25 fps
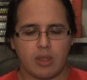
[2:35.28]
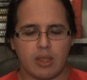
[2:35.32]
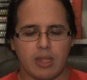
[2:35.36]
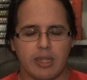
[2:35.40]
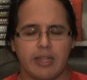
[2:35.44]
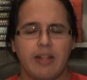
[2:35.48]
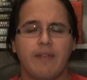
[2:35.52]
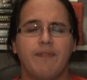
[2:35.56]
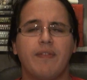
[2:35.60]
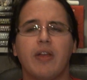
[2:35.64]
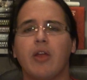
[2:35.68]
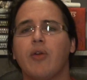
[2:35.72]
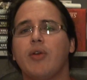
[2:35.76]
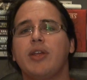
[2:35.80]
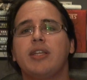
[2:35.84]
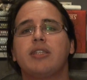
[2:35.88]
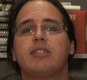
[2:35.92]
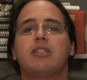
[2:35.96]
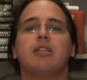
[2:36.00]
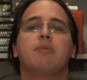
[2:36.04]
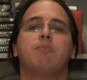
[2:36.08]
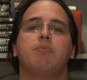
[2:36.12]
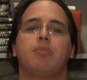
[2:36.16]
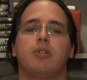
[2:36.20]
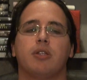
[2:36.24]
the very
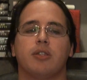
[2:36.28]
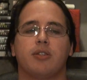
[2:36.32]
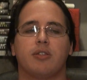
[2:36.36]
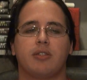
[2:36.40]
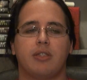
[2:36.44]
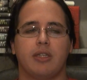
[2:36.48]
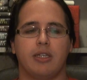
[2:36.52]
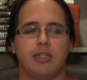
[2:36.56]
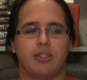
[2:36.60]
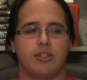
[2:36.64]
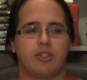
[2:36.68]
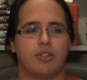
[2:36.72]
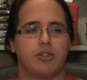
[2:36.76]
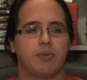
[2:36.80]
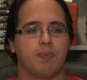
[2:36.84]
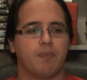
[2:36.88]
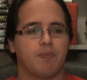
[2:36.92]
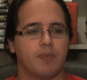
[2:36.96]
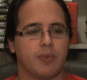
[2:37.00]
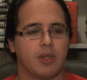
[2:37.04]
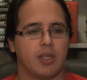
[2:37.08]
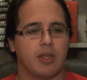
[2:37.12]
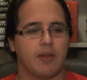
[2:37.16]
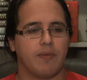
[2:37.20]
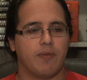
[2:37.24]
simplest is,
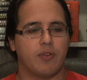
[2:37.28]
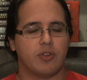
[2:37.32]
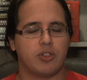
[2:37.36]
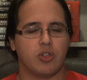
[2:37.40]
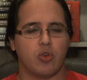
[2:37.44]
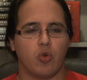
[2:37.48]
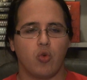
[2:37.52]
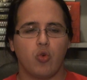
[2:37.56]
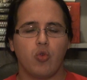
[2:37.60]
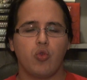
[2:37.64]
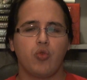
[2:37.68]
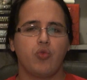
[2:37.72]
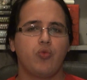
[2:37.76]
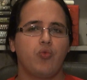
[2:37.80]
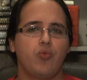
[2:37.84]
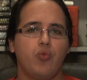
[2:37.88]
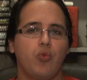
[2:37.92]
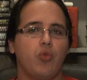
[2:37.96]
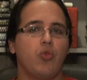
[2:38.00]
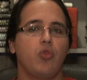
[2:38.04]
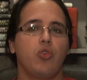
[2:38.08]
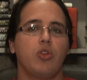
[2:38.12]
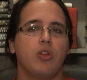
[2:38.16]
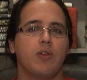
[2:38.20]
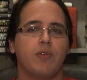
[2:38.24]
there's an old
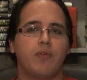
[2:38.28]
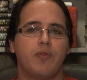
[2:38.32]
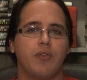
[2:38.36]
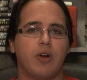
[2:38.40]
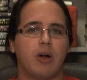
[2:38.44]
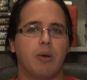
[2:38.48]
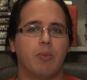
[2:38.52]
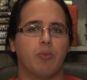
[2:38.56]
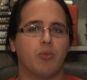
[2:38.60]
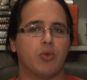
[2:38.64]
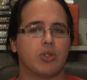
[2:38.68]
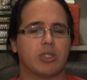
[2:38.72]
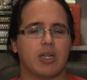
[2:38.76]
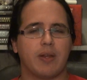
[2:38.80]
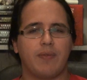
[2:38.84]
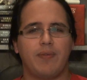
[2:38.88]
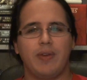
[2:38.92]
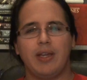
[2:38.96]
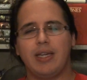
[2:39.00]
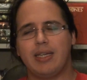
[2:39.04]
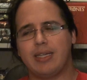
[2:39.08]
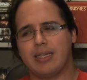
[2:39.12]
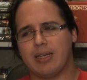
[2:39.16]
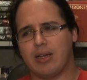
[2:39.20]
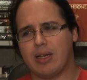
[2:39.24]
rule of thumb which I
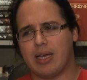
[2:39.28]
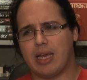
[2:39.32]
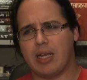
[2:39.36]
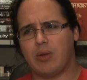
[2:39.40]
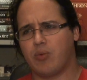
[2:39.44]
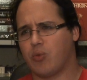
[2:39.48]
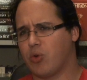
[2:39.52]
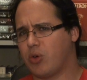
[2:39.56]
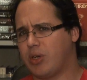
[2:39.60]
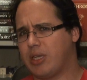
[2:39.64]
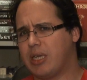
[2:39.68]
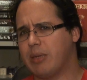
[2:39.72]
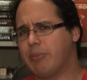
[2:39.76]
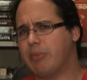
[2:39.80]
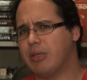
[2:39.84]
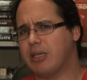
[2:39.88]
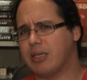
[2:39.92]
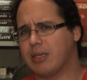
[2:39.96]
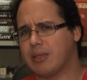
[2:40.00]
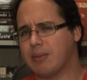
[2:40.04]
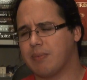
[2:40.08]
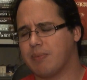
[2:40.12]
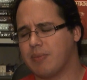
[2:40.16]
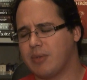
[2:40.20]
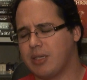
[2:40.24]
think Edward
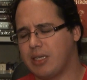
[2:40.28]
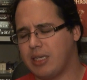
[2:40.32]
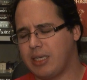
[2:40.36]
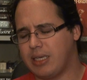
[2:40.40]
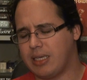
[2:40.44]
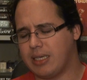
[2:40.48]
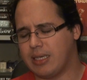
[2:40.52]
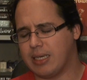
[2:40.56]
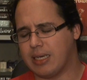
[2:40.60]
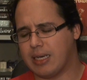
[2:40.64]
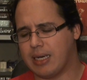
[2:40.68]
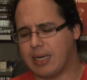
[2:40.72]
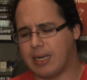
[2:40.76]
Gibbon, the